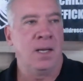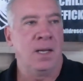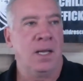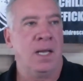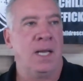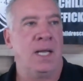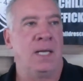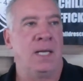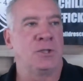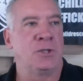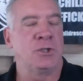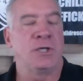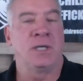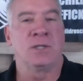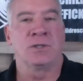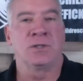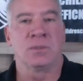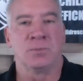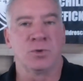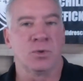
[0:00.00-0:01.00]
and share
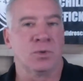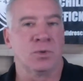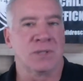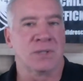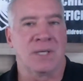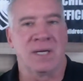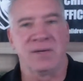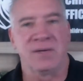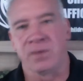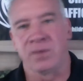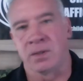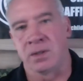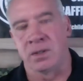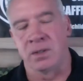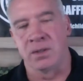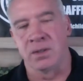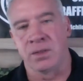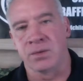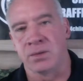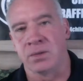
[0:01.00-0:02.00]
some tools that I've
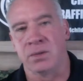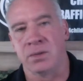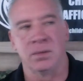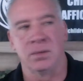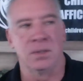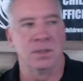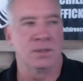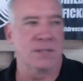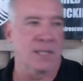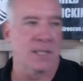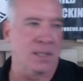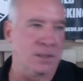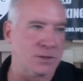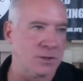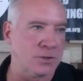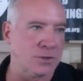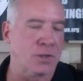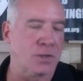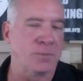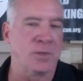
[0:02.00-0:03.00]
learned through the
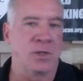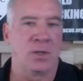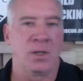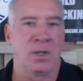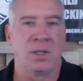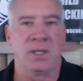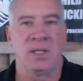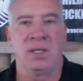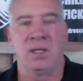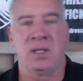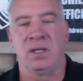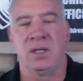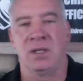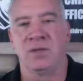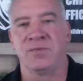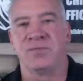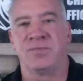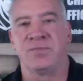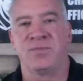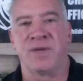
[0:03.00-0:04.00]
intelligence community,
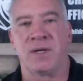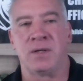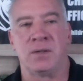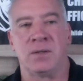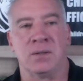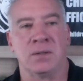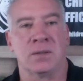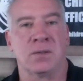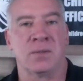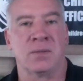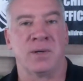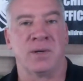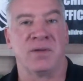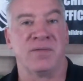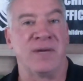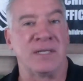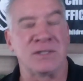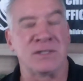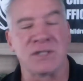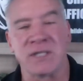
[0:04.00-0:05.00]
federal criminal
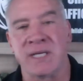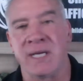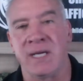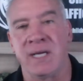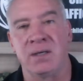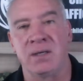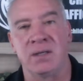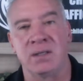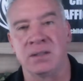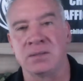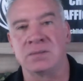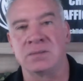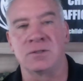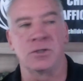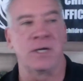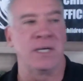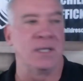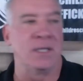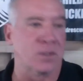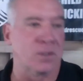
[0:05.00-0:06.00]
investigator
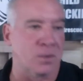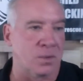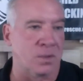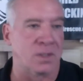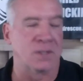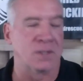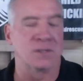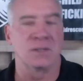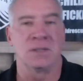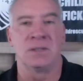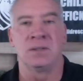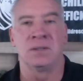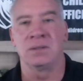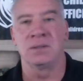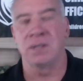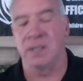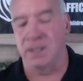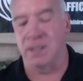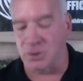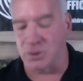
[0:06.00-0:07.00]
training course and
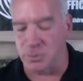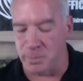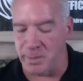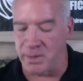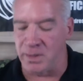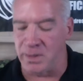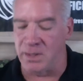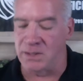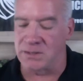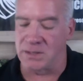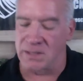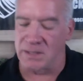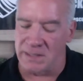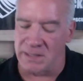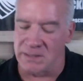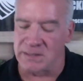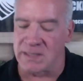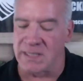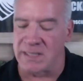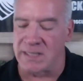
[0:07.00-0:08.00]
experience and
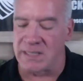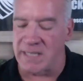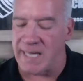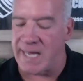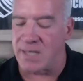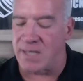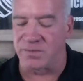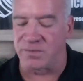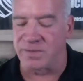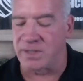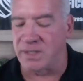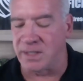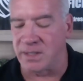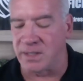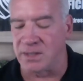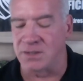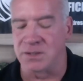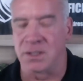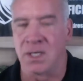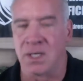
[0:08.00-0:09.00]
things like that over the
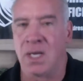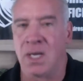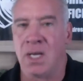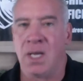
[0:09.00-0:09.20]
years